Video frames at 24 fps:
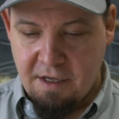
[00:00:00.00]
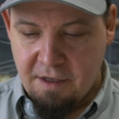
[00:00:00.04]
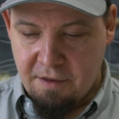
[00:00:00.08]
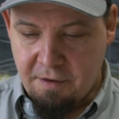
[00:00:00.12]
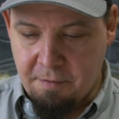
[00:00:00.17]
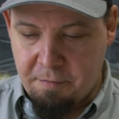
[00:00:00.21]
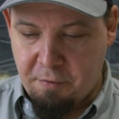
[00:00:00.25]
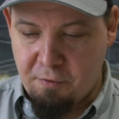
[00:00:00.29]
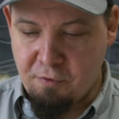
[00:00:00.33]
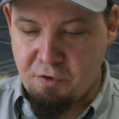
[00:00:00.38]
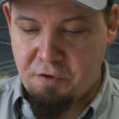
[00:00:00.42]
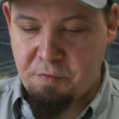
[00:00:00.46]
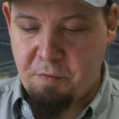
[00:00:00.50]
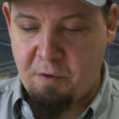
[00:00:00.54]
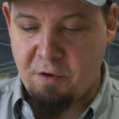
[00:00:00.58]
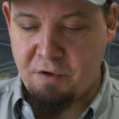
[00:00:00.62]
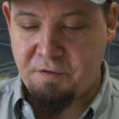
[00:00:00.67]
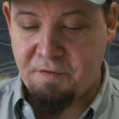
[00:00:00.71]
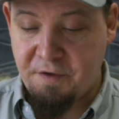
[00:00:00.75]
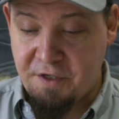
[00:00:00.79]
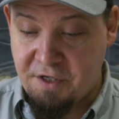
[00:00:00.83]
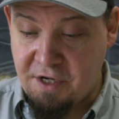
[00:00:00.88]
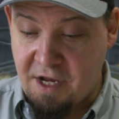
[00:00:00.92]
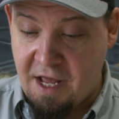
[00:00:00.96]
The Pro
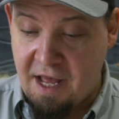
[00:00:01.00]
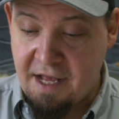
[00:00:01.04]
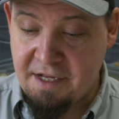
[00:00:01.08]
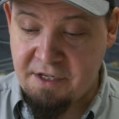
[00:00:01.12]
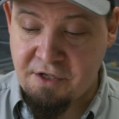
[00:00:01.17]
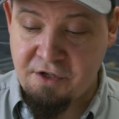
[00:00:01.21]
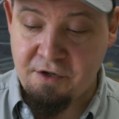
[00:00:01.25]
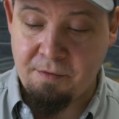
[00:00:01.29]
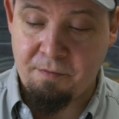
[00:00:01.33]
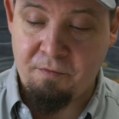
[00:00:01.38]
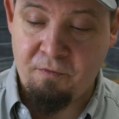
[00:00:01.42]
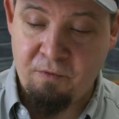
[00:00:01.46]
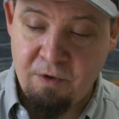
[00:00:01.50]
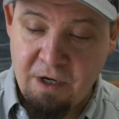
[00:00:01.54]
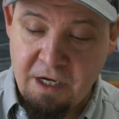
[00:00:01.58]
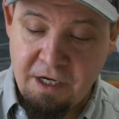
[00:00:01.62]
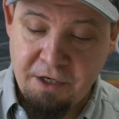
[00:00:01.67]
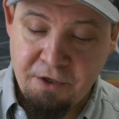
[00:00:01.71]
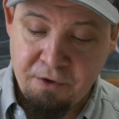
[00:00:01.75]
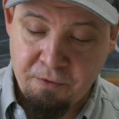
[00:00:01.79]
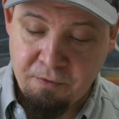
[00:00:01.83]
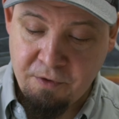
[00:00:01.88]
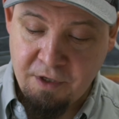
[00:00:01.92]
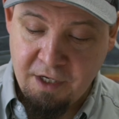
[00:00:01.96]
Sportfischer has some really
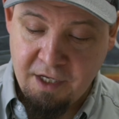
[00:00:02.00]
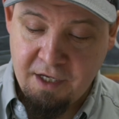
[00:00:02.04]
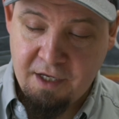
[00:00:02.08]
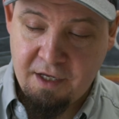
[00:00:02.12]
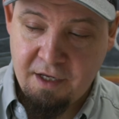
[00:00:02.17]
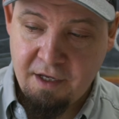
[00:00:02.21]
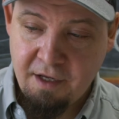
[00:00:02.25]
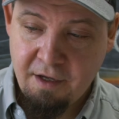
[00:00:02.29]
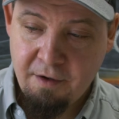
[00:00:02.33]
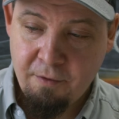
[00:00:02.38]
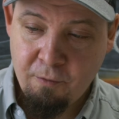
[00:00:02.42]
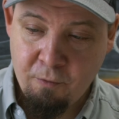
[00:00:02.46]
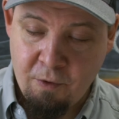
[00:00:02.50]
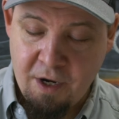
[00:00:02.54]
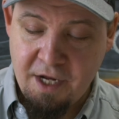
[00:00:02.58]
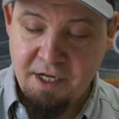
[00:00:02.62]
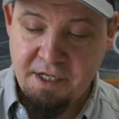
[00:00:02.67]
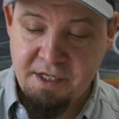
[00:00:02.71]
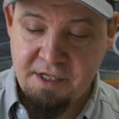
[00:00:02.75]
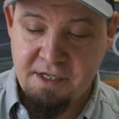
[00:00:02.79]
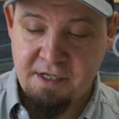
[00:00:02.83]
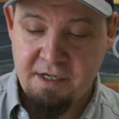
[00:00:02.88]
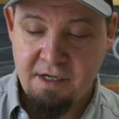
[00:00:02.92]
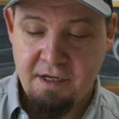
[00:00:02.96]
unique
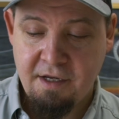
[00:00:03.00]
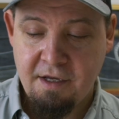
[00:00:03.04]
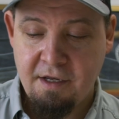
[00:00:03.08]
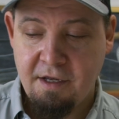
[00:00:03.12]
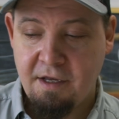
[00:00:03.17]
weights,